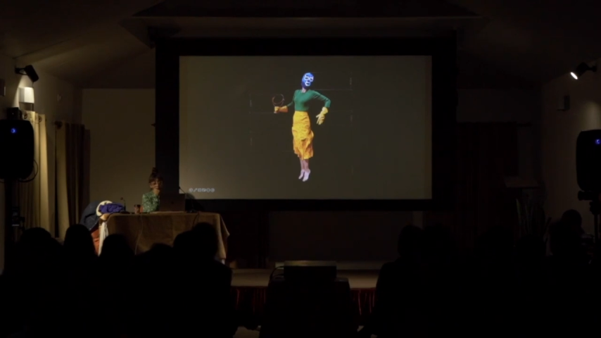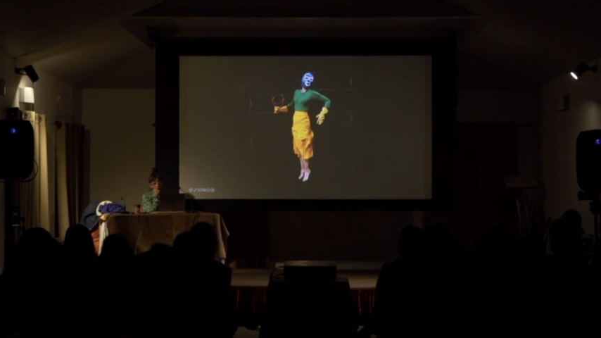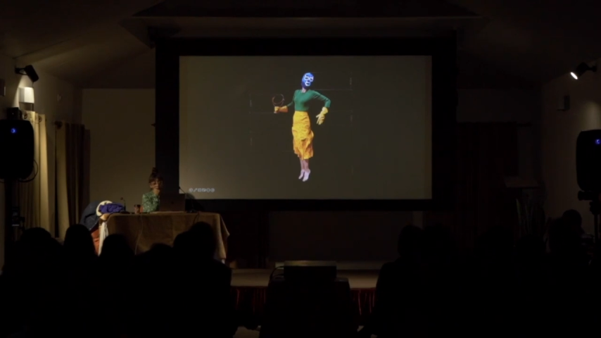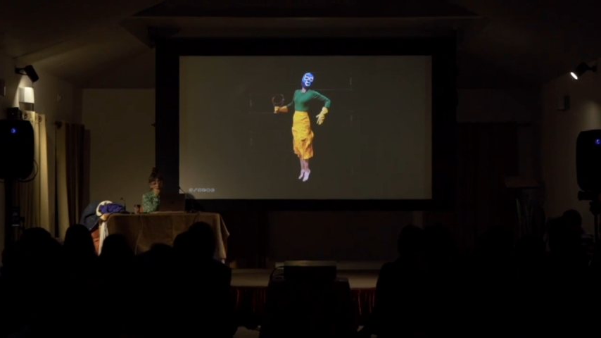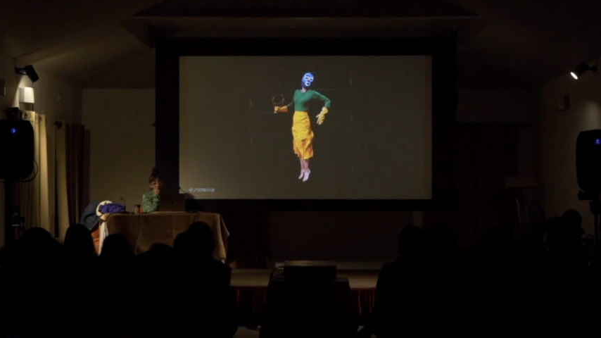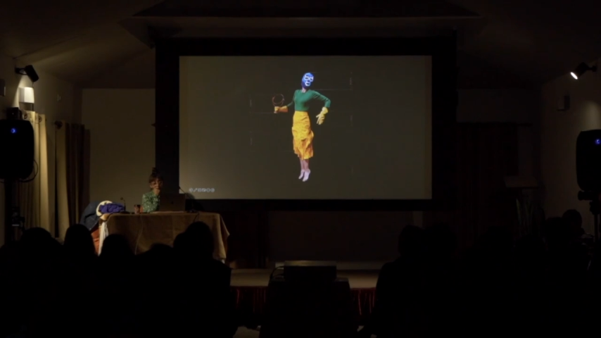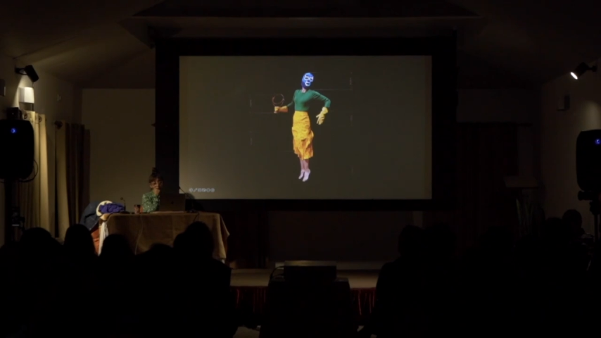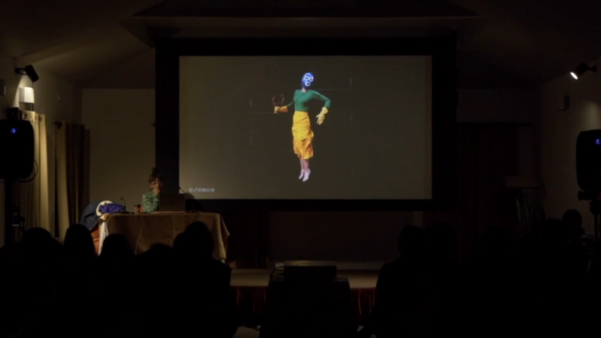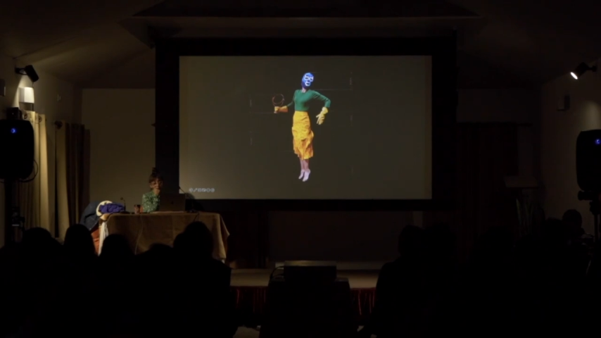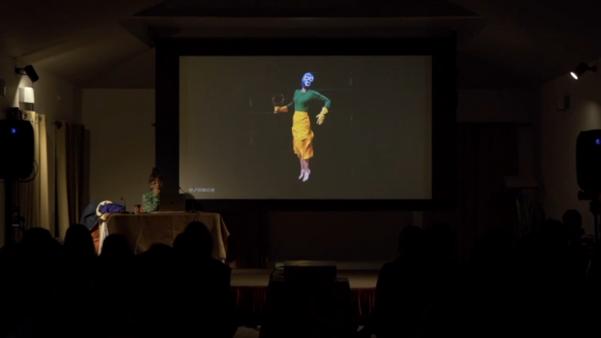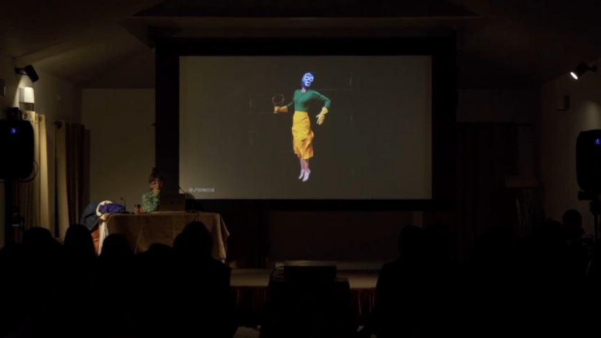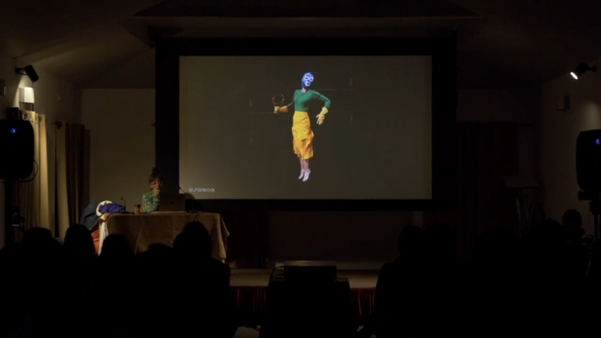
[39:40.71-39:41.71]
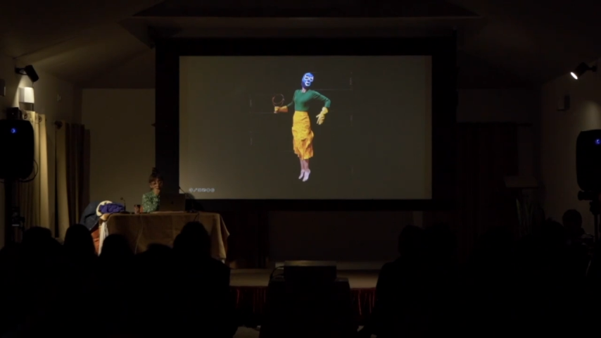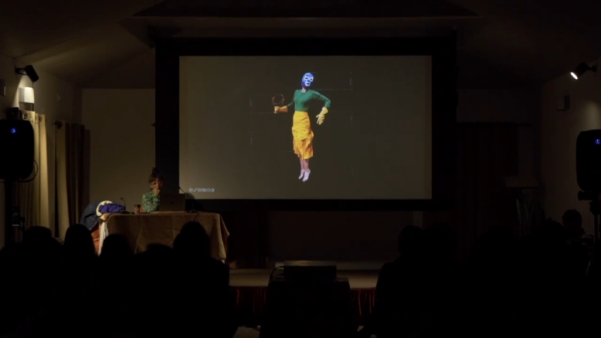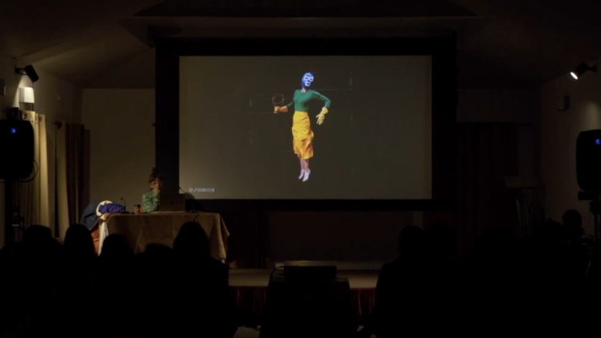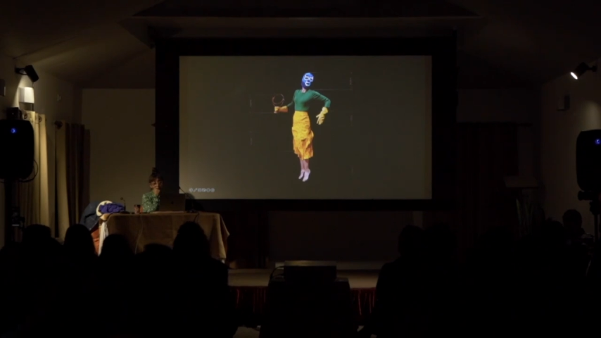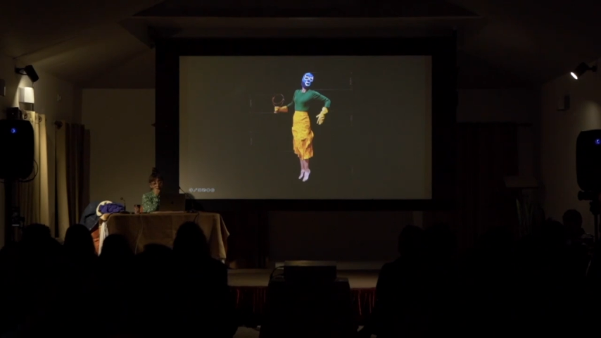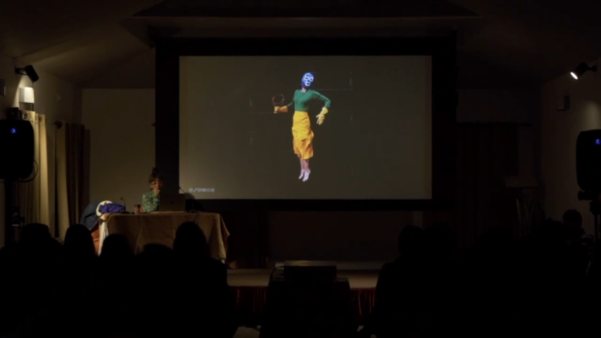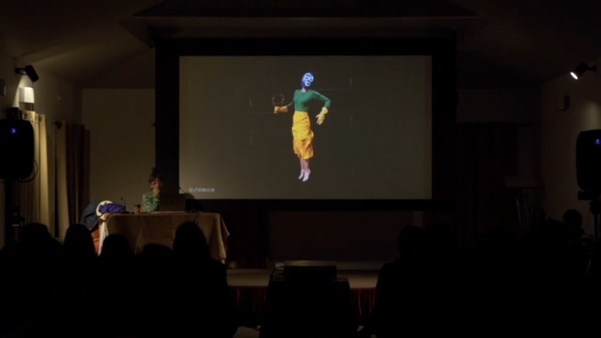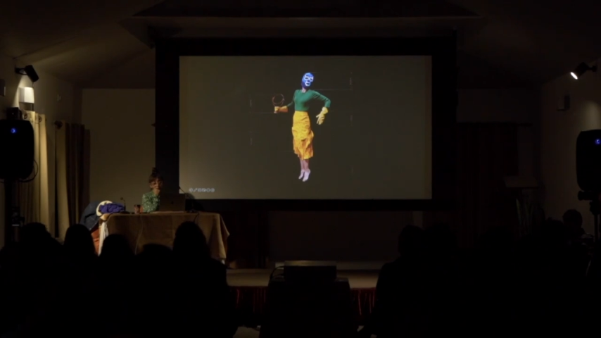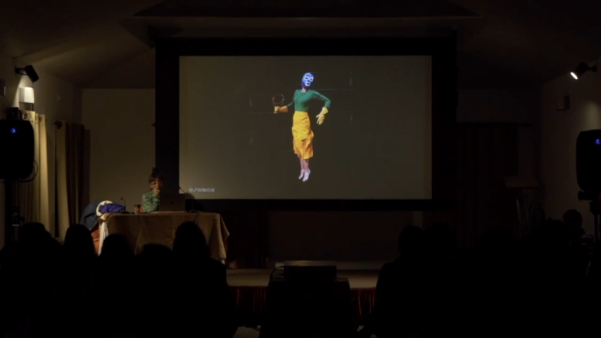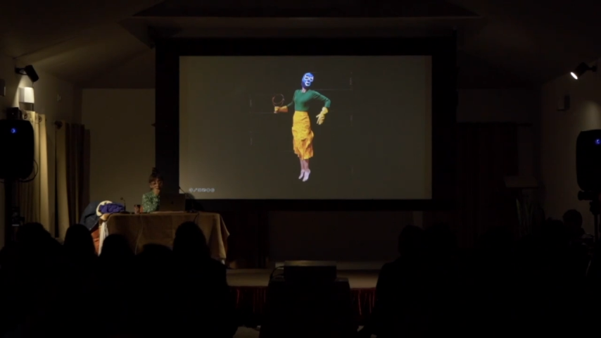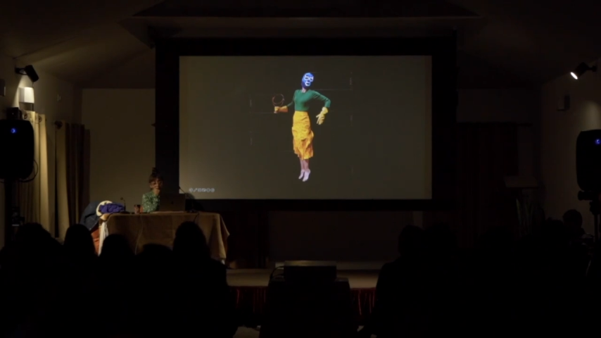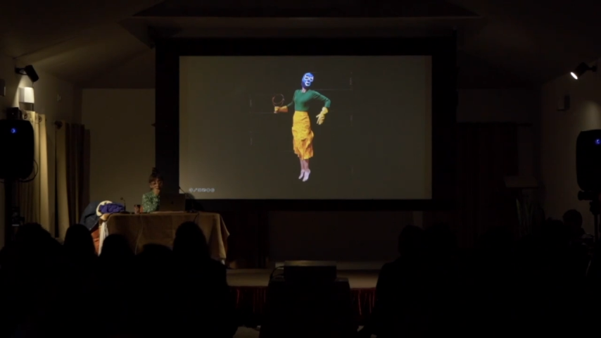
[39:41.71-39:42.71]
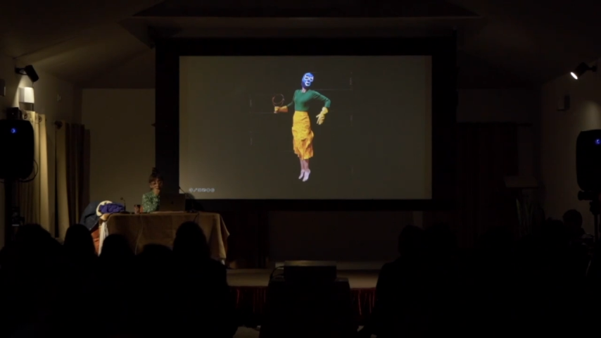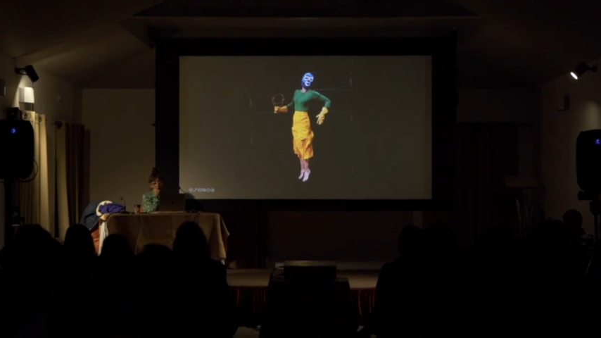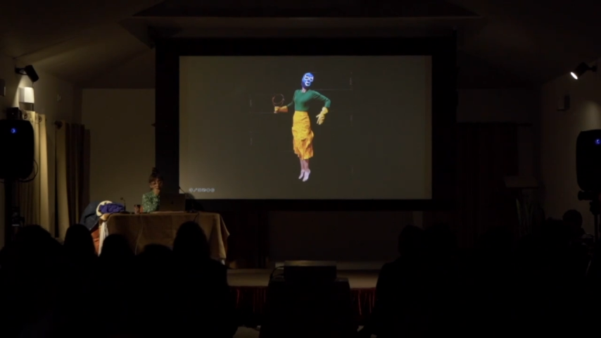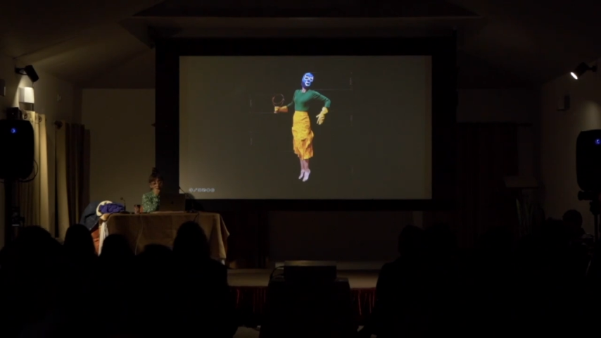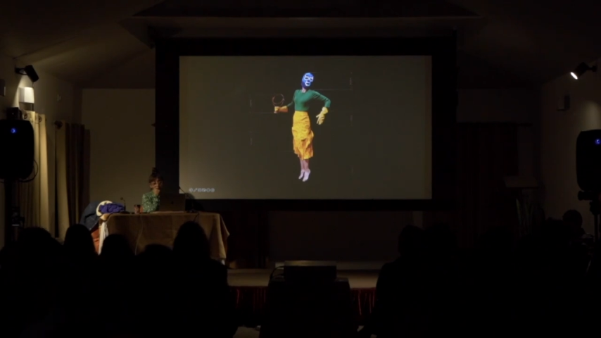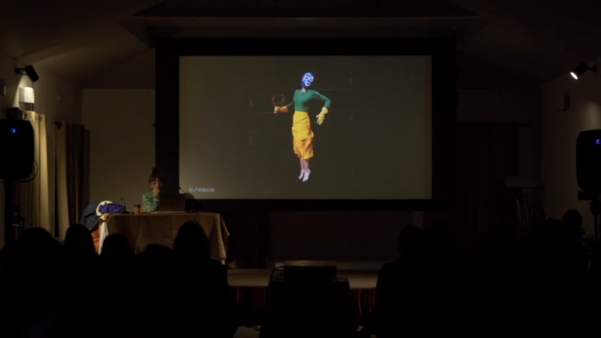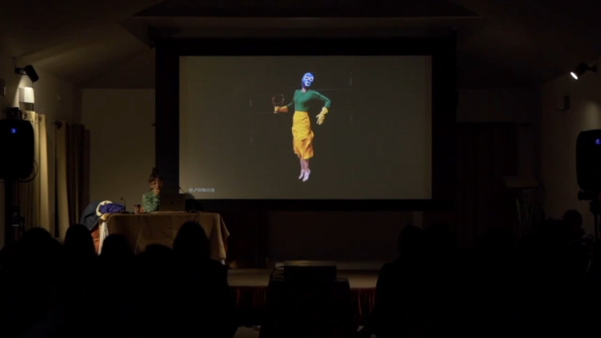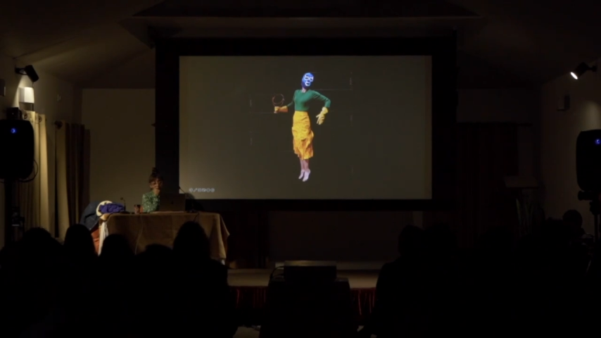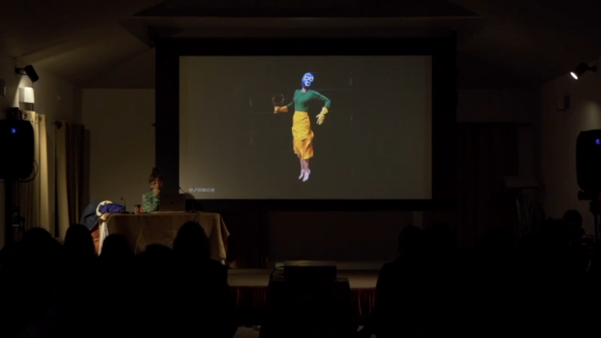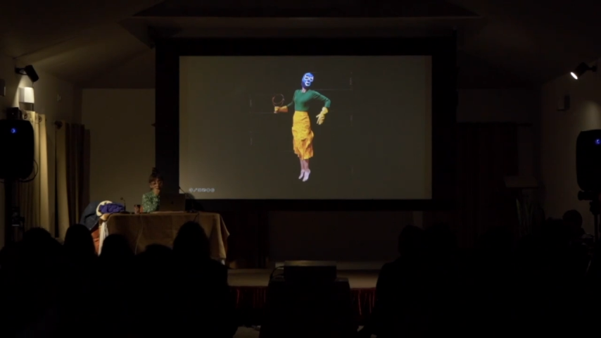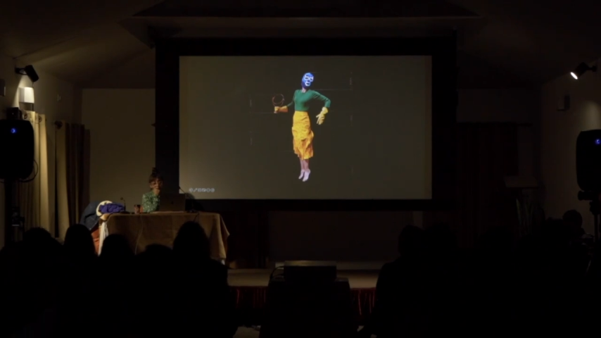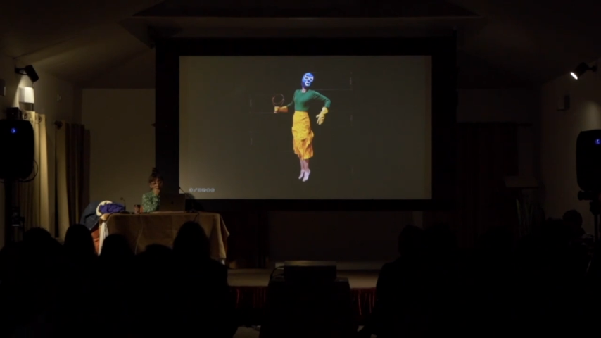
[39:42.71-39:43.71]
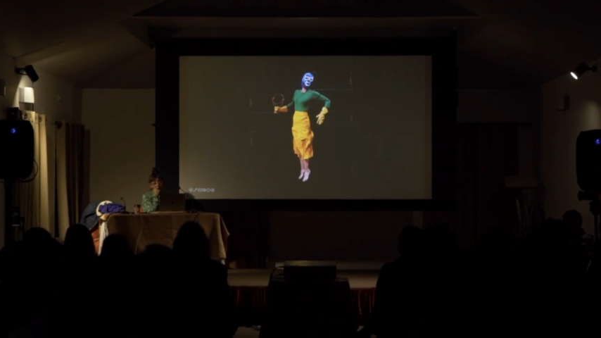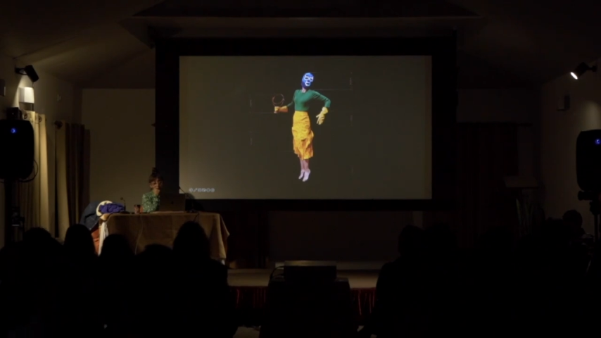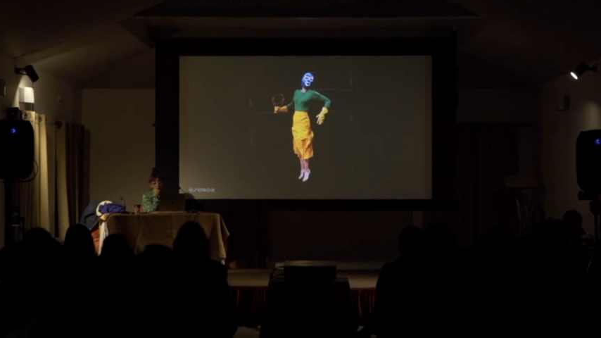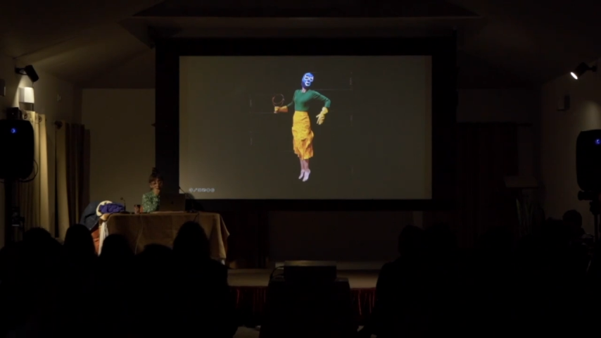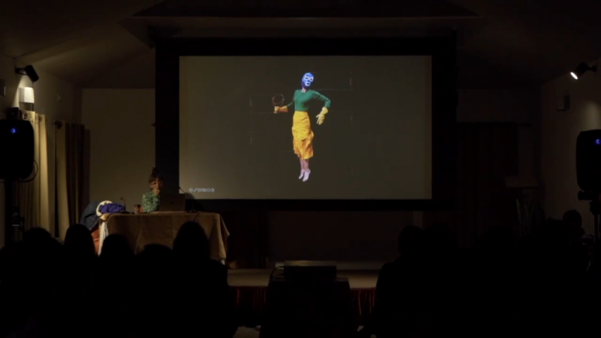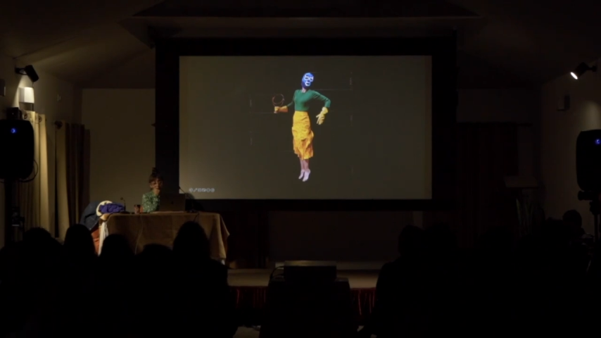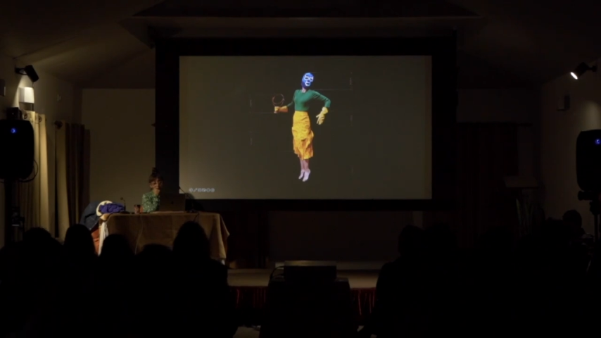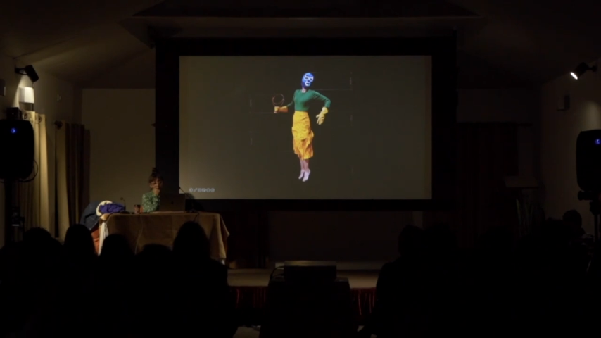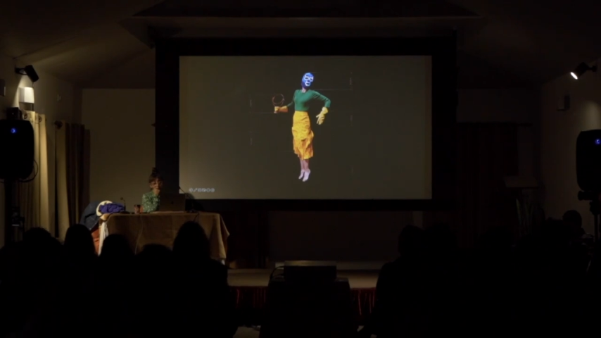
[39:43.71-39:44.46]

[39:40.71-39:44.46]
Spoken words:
(no speaker visible)